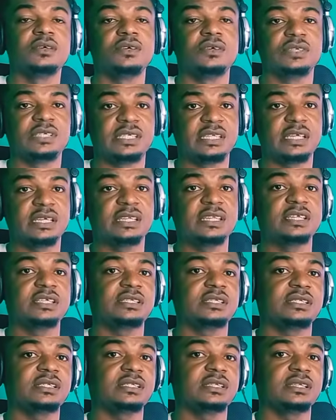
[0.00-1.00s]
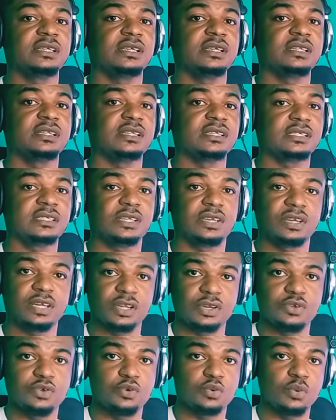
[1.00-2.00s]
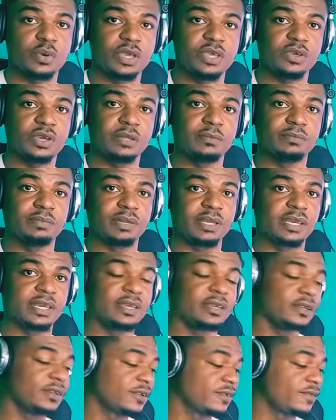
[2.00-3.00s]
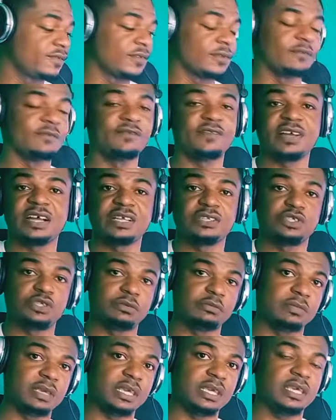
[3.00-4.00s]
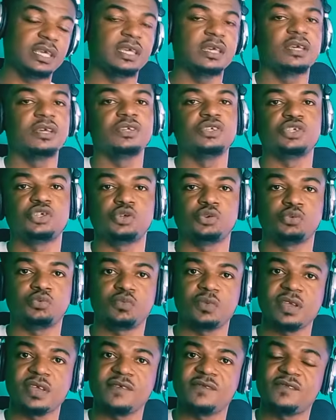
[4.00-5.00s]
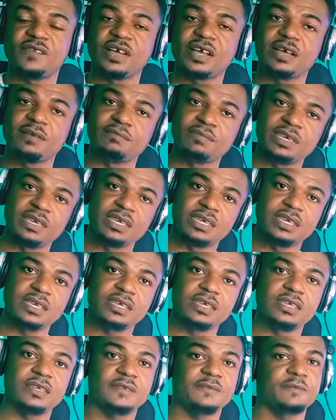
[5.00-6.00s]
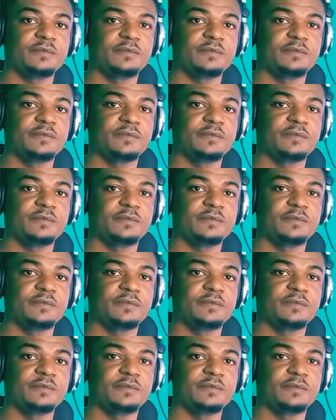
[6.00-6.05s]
You see this is another new way you can play from fa to mi. So re fa mi.